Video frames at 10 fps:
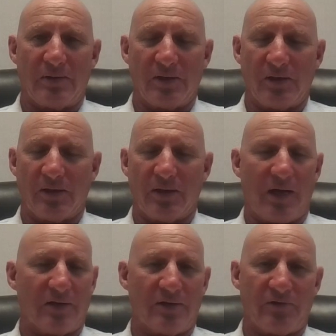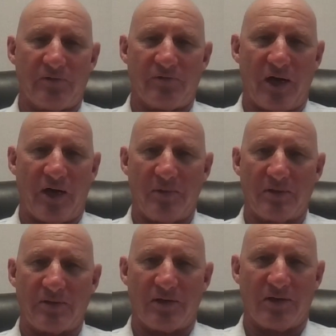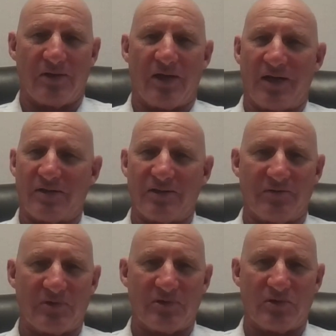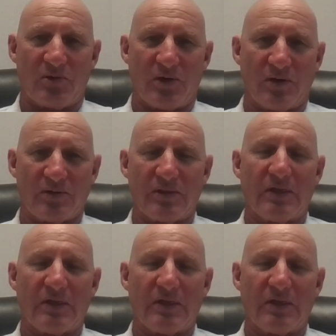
in a lot of different environments, on a lot of different soils.